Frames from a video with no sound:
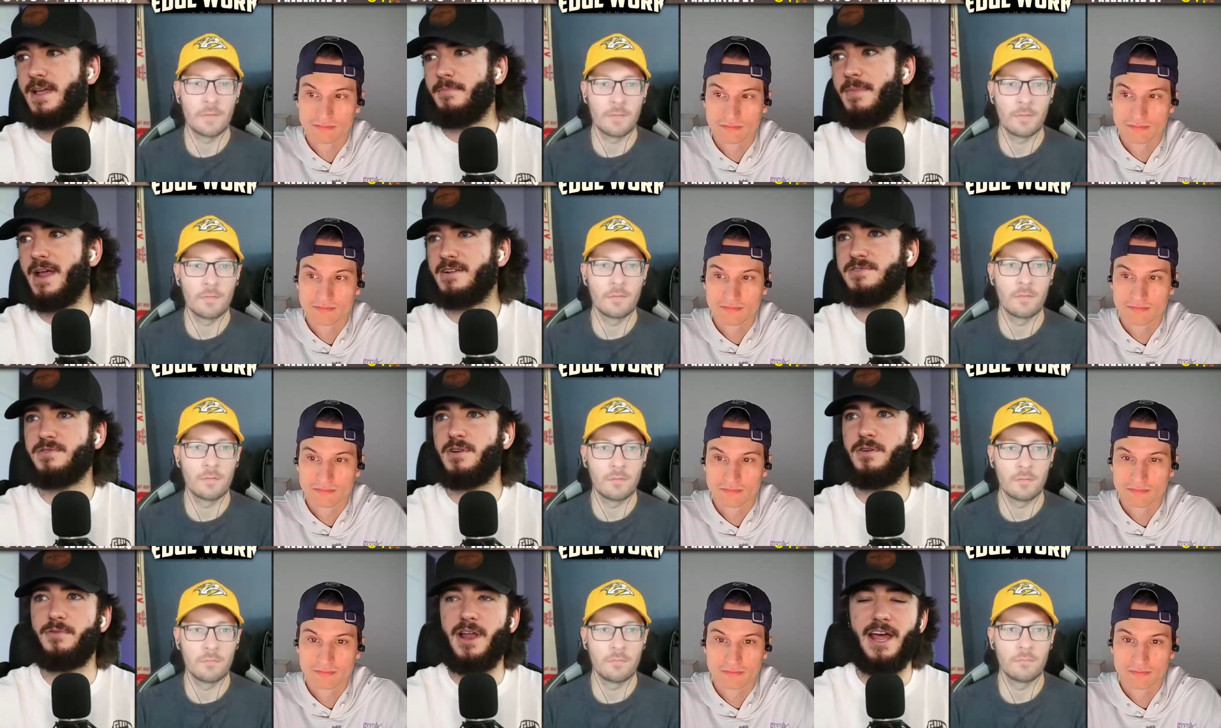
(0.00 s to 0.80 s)
Speaker 1: and minus
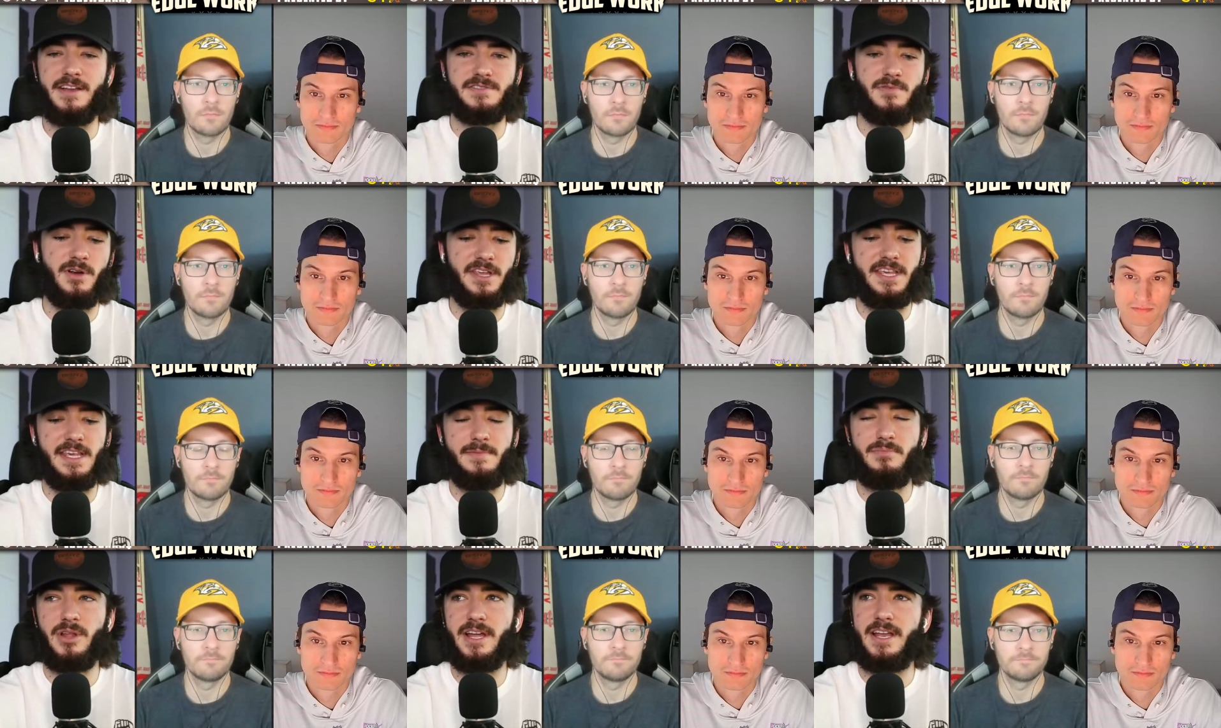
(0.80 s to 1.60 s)
109 is where he
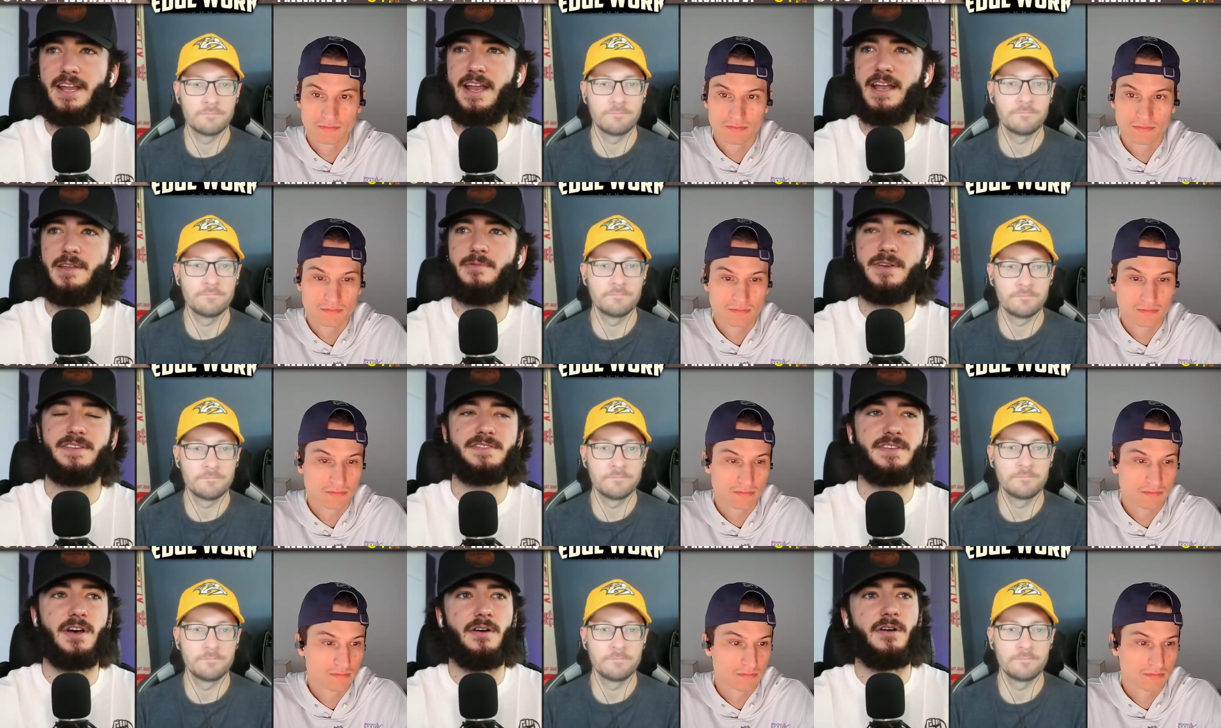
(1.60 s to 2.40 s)
played it anyways.
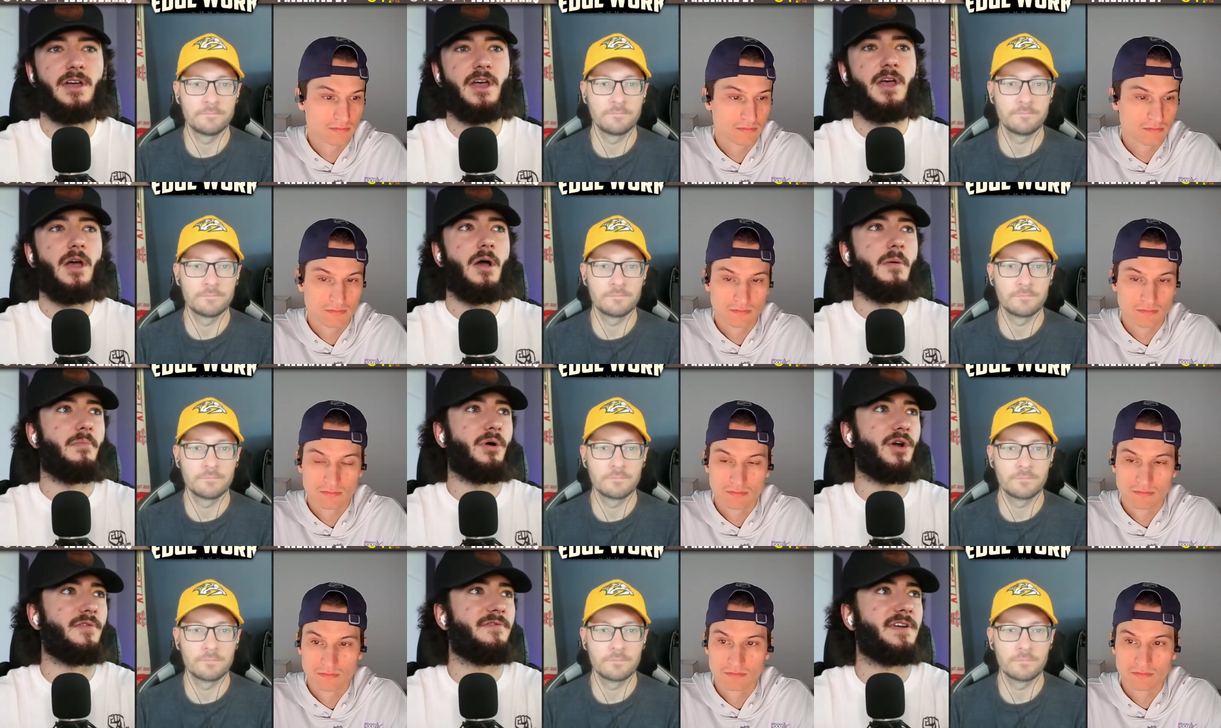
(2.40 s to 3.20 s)
So
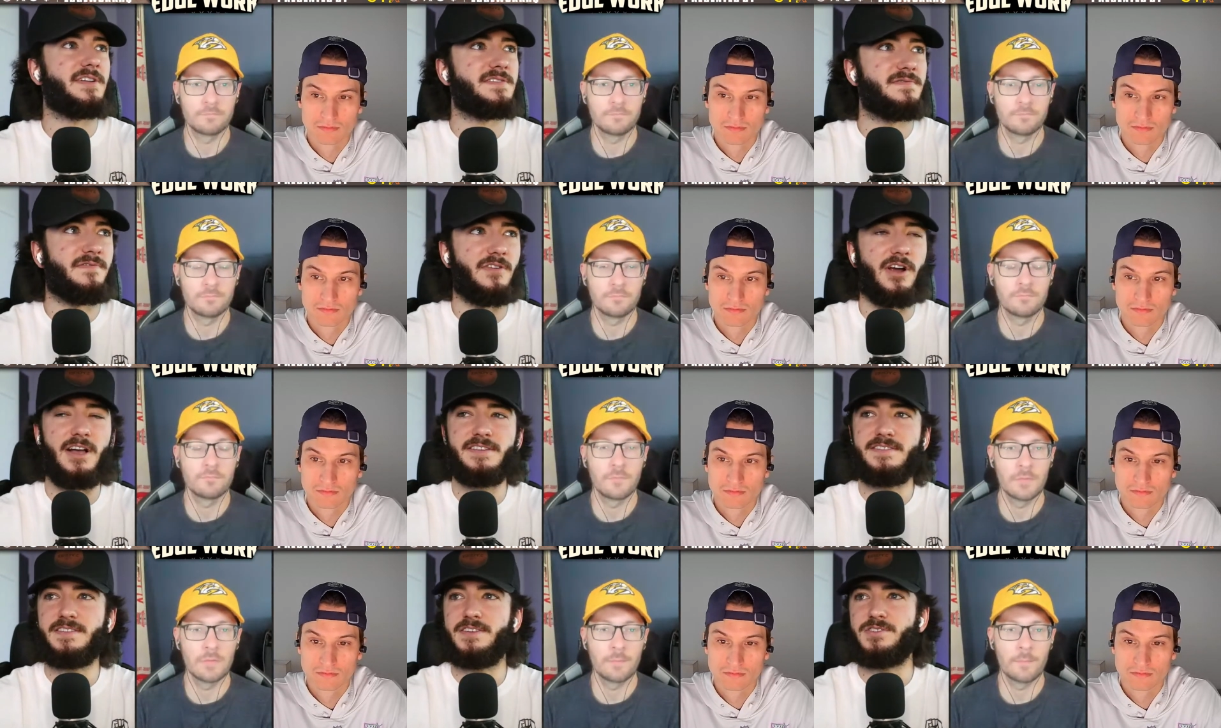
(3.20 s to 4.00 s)
perfect for
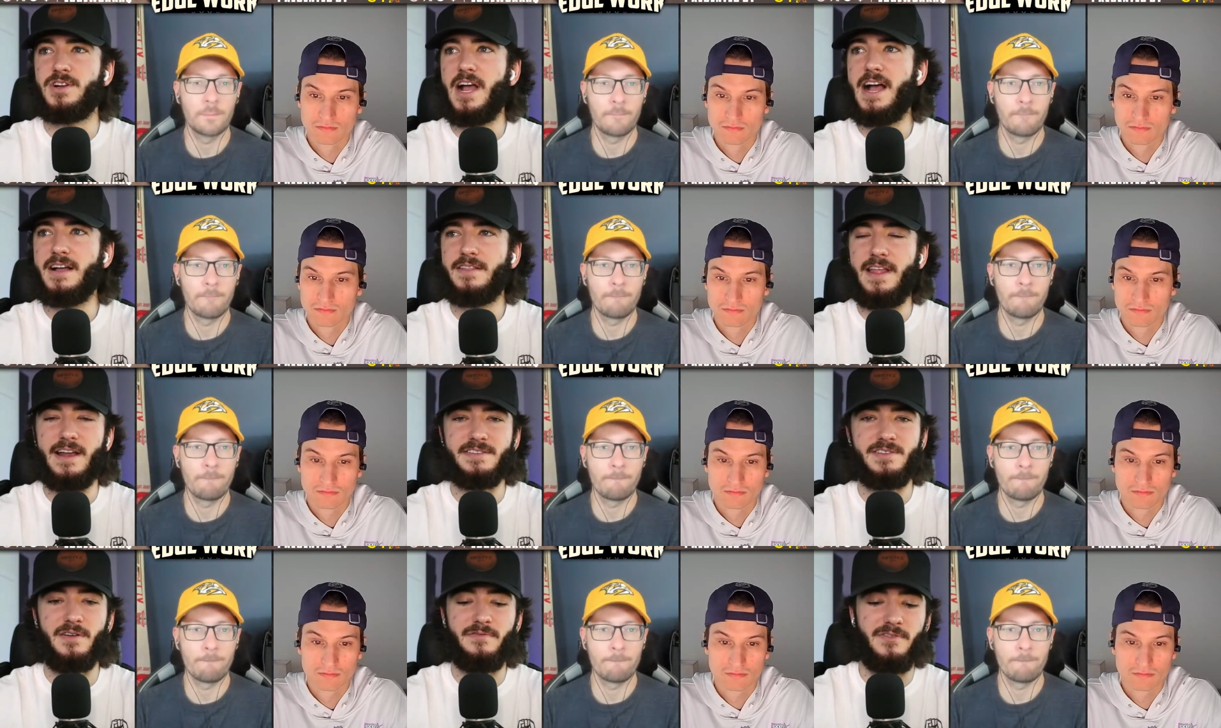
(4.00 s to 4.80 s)
us to track. That
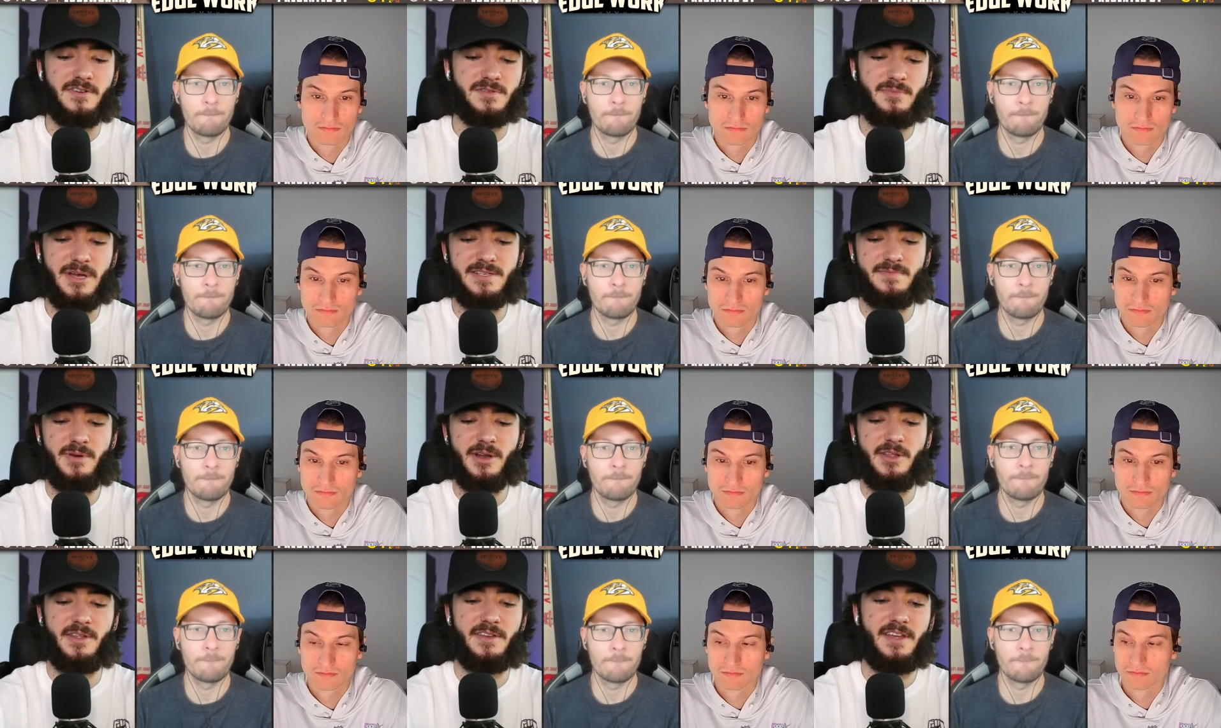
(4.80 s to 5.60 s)
is our first best bet
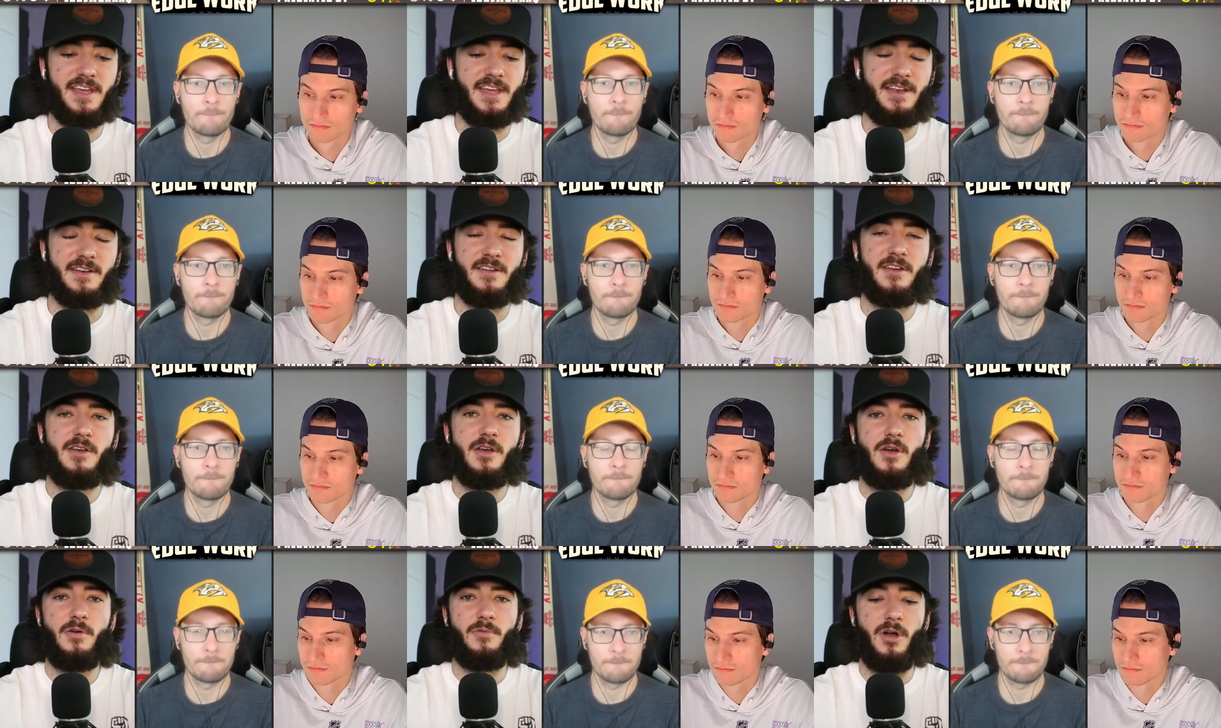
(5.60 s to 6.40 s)
of the day. And
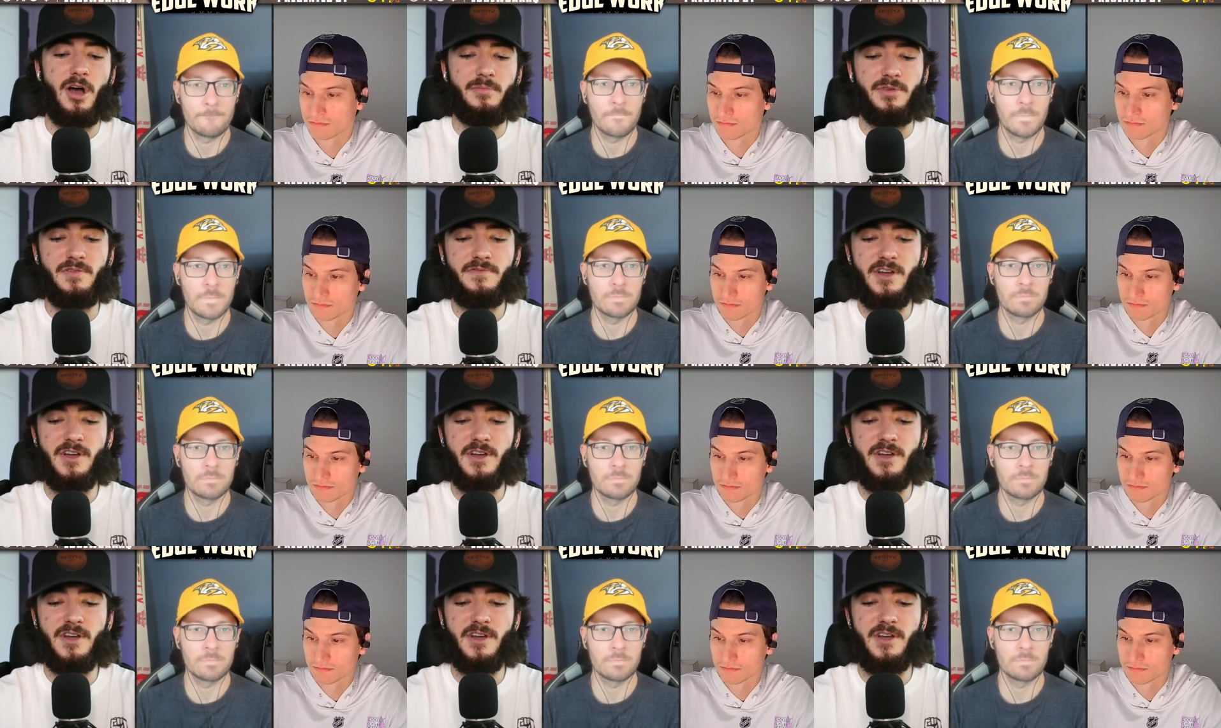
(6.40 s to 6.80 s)
Rob, you've